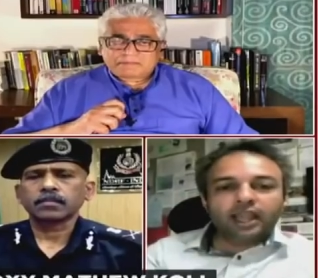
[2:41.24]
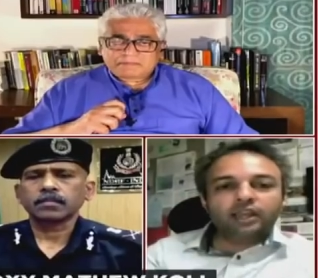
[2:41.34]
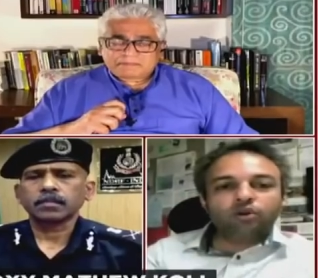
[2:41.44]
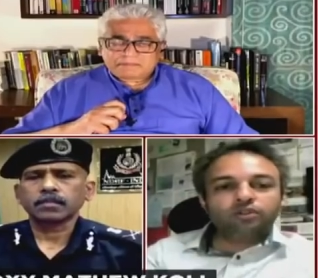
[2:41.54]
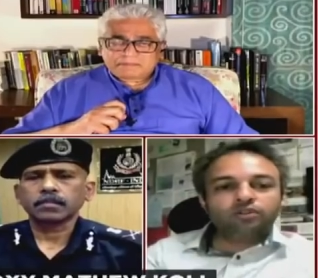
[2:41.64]
Speaker 1: and
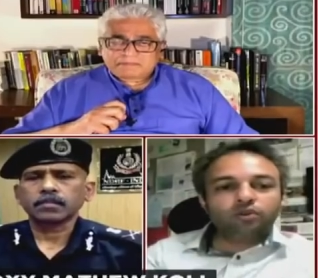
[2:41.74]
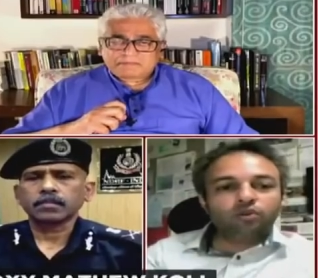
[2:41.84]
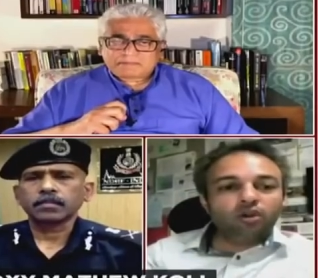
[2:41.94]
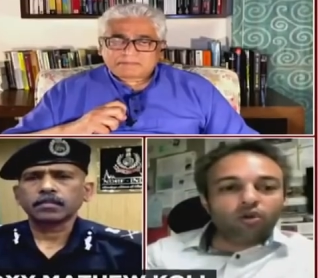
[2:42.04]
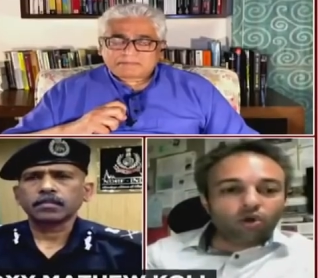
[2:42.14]
also
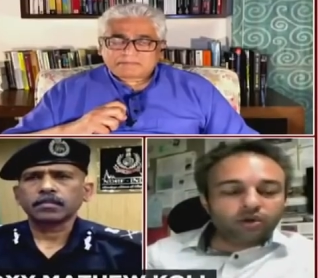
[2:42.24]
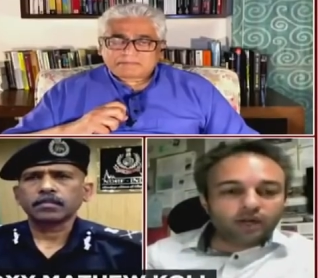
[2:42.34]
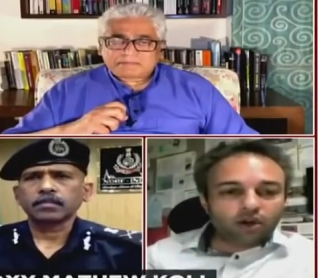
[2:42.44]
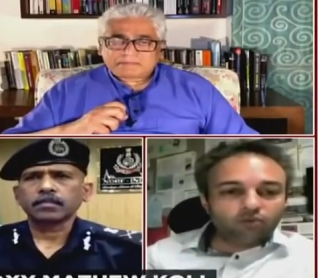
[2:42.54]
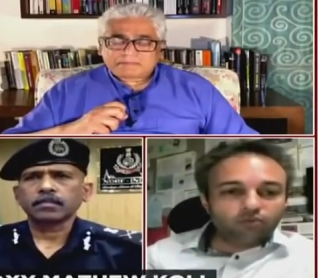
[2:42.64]
on
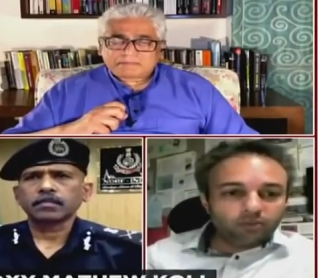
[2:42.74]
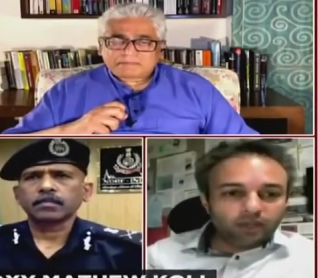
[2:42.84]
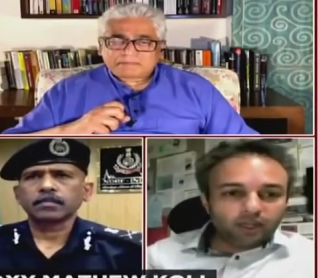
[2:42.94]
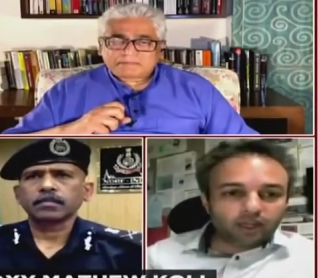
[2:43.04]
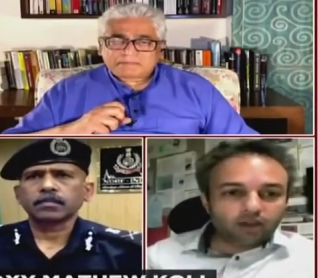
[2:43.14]
ground we may
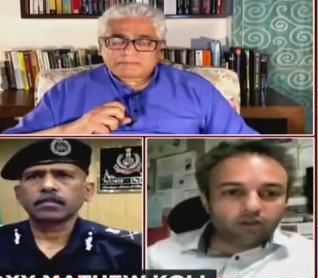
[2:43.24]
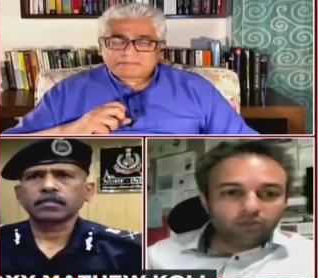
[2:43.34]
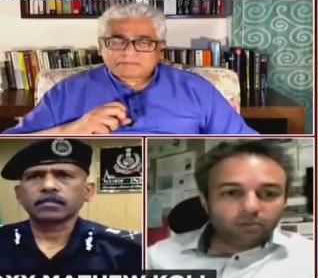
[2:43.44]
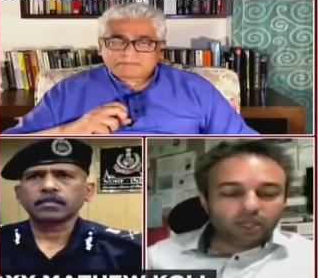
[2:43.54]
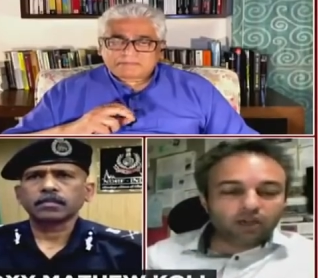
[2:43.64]
have we
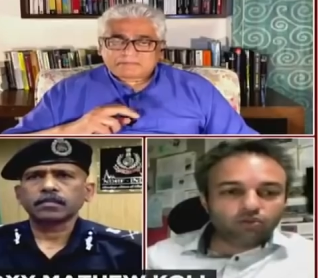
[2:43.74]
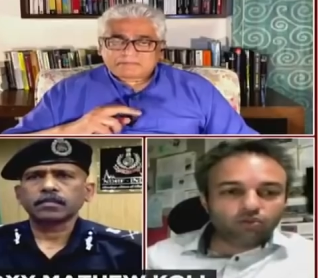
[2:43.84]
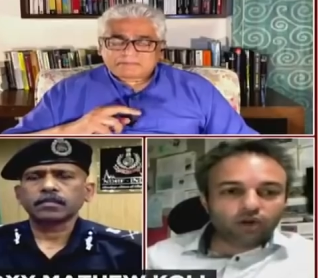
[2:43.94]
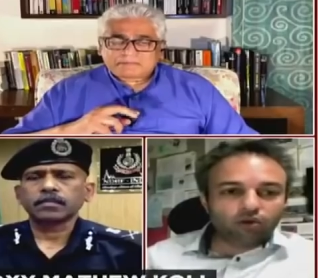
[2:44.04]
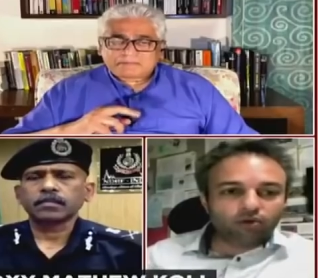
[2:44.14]
may have to
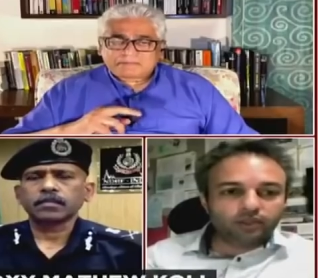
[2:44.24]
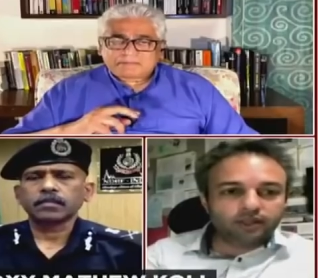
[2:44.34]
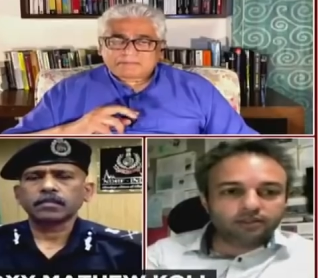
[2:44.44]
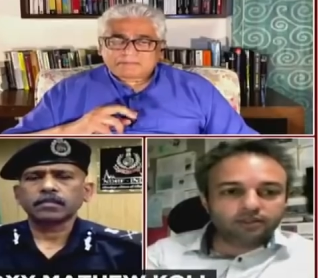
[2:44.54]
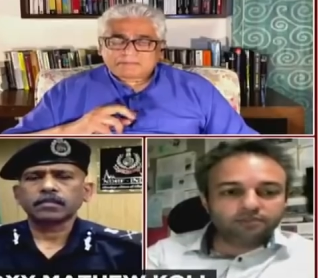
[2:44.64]
work on that.
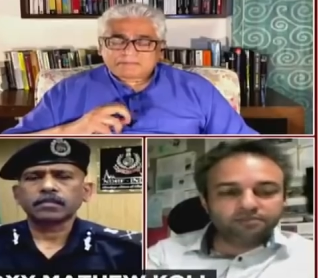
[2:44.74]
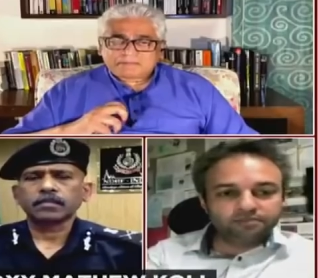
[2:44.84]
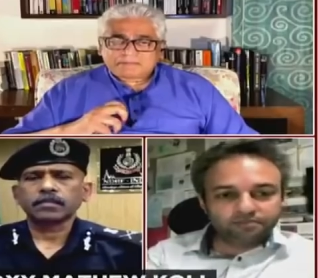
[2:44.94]
Mm-hmm.